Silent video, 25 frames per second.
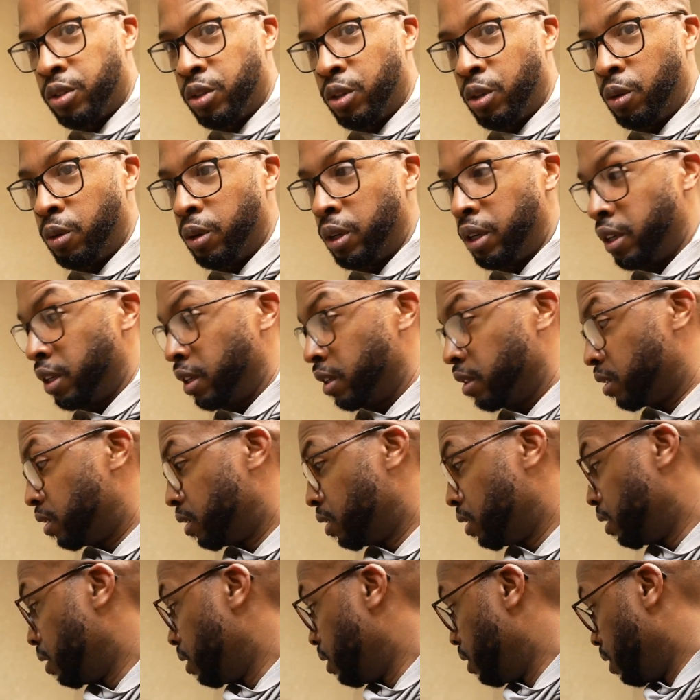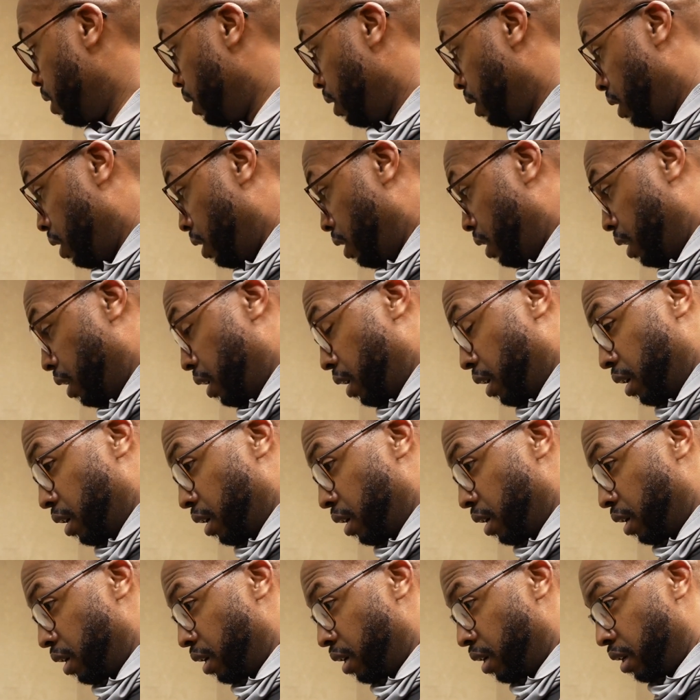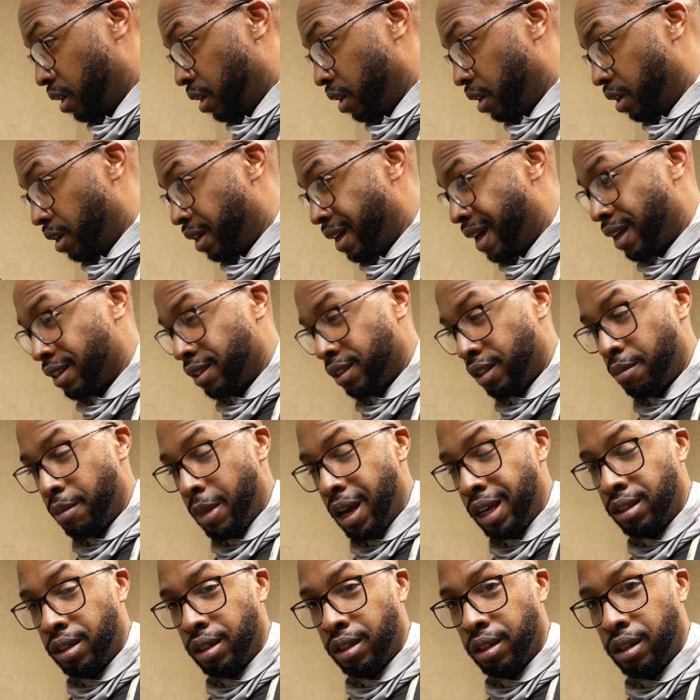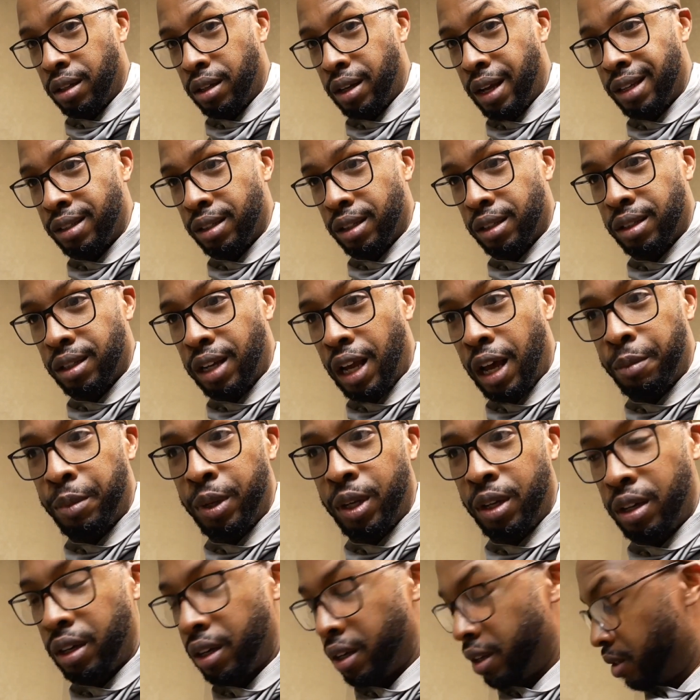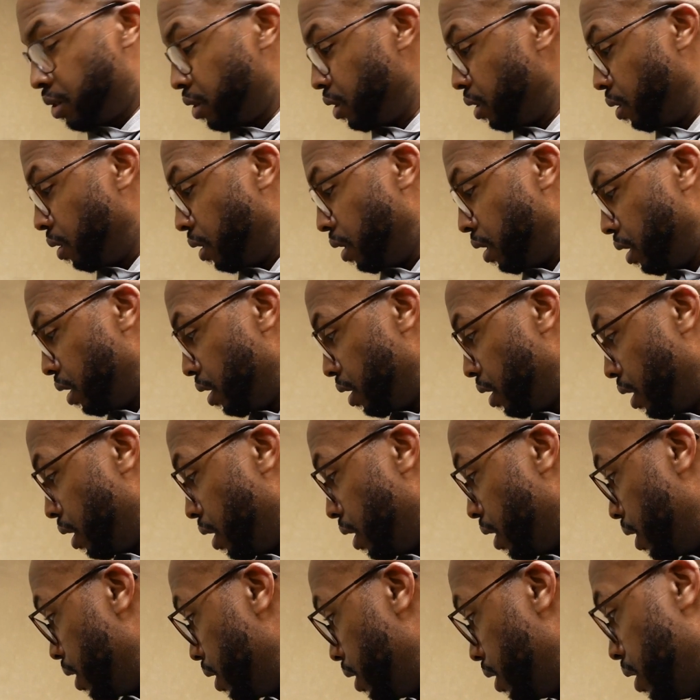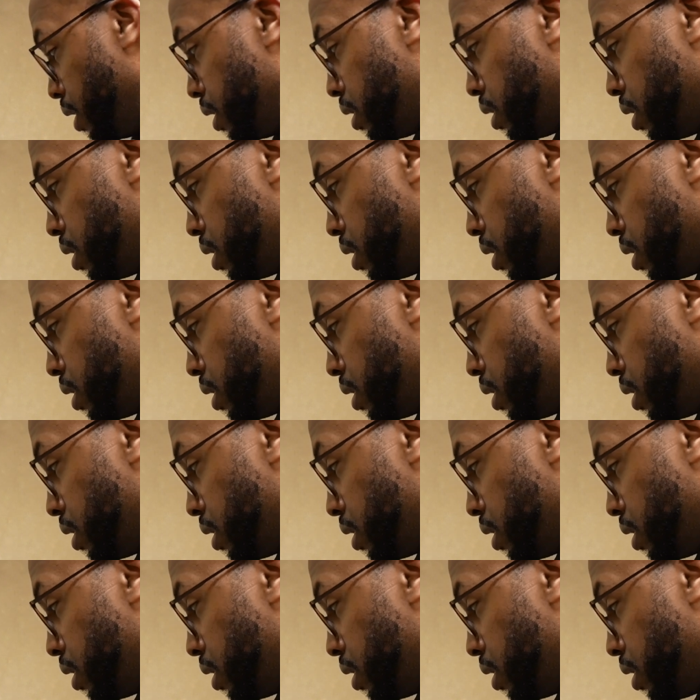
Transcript: to it is it has a sloppy cut to it. This